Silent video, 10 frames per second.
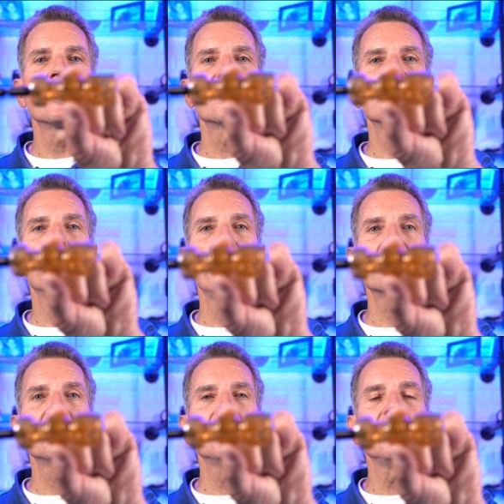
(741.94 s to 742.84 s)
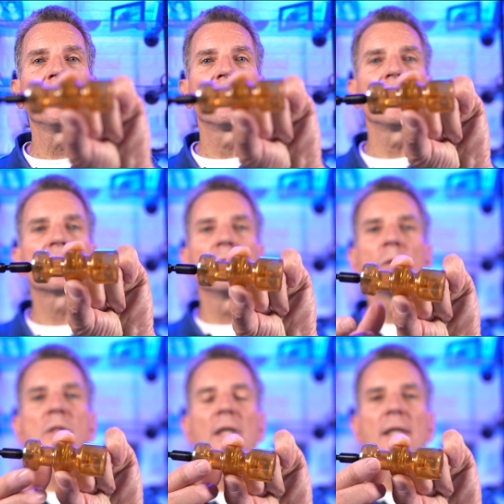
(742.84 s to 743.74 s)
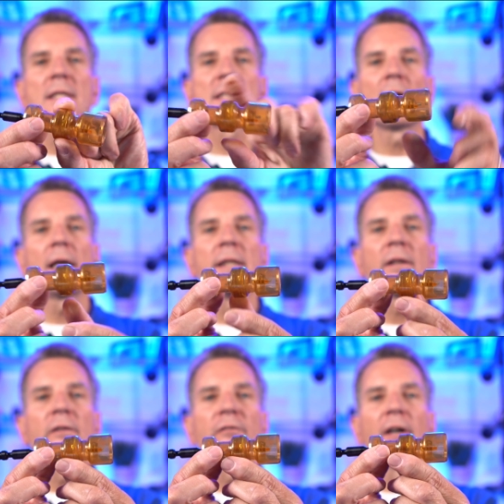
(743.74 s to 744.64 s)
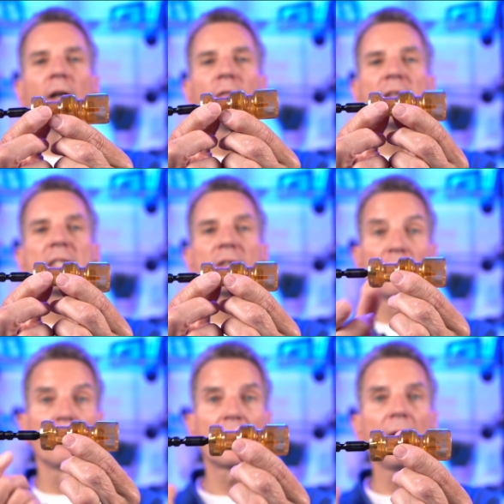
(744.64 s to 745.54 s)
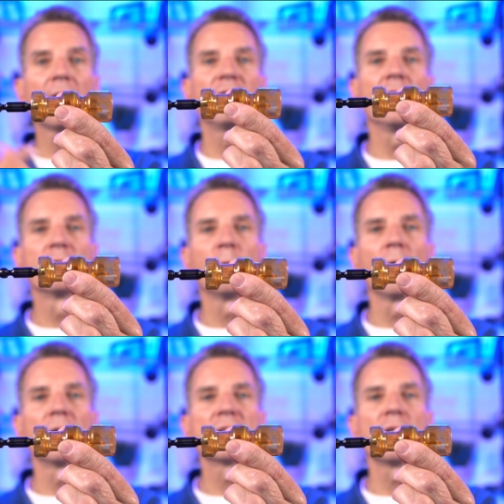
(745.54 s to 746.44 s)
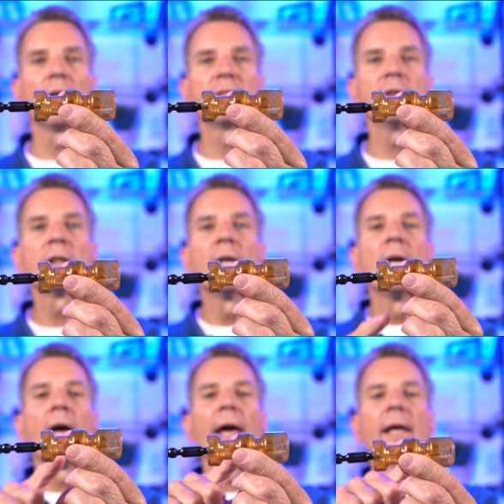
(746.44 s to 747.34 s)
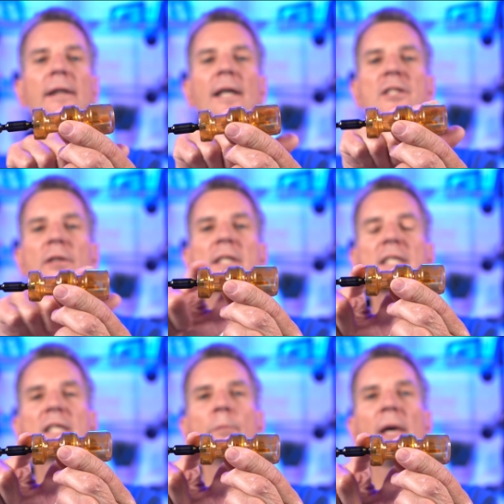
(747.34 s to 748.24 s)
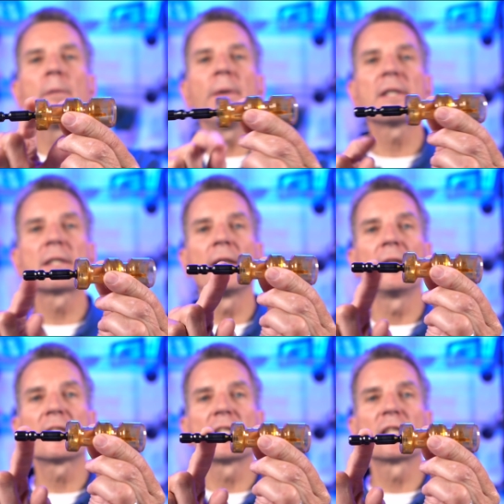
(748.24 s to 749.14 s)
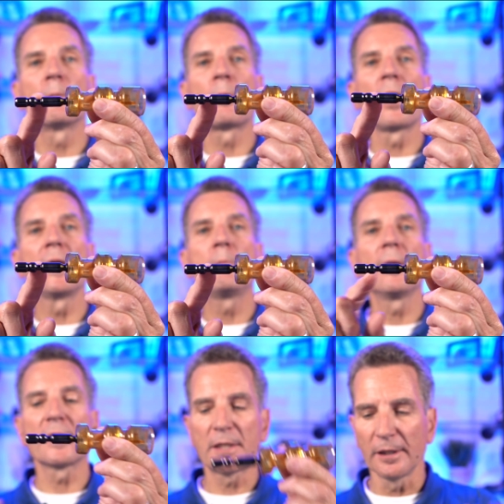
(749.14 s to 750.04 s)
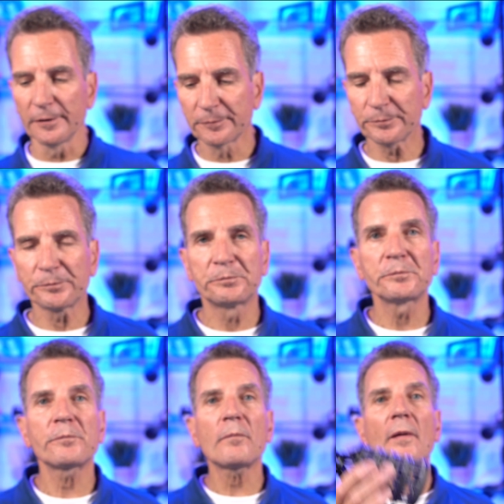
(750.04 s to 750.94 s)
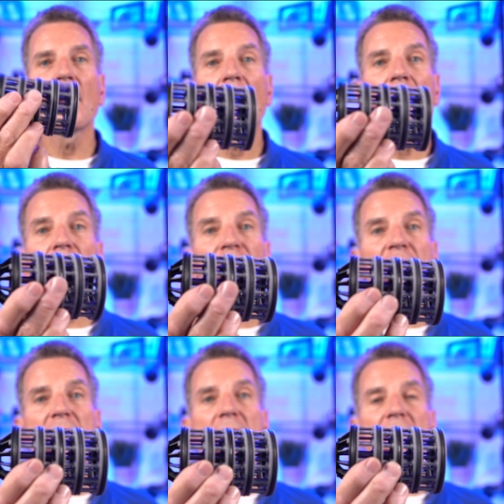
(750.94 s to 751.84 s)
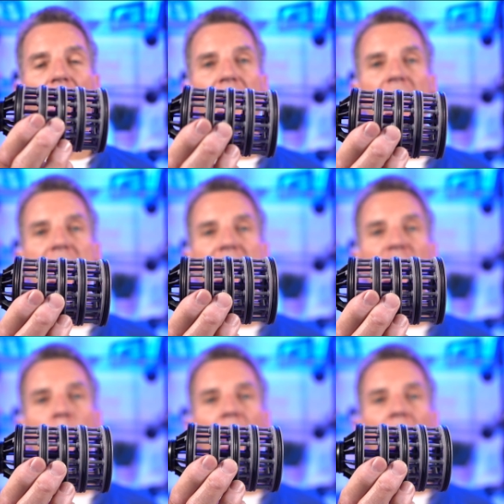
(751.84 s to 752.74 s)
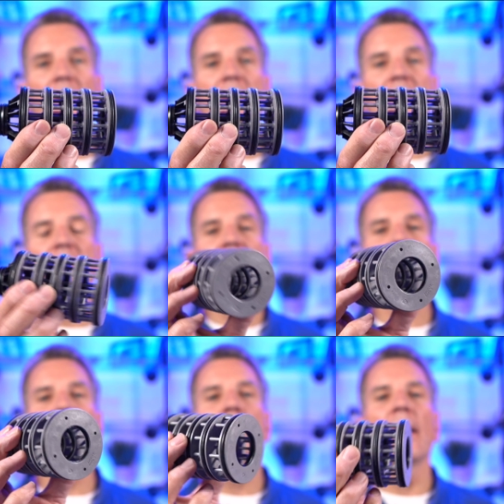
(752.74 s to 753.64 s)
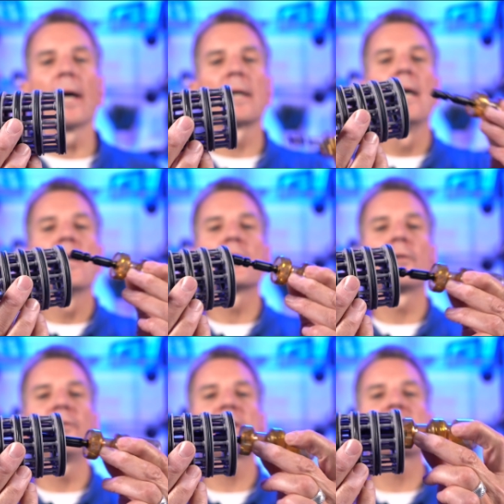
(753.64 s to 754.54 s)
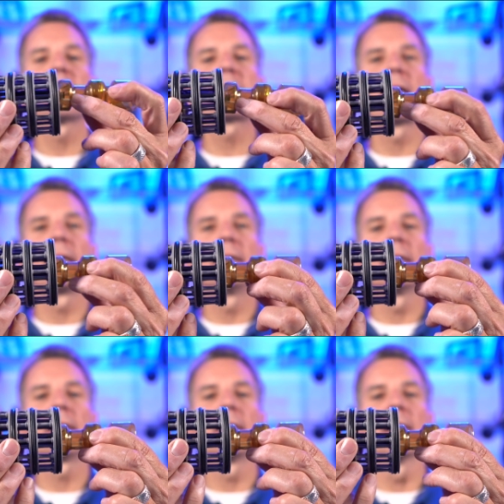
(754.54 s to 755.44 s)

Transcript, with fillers: this is the piston that goes inside the valve. This is from a Clack valve water softener. And uh, so this is the main piston, and this is the brine piston. And it fits inside this seal pack. This is a seal pack. So it fits inside like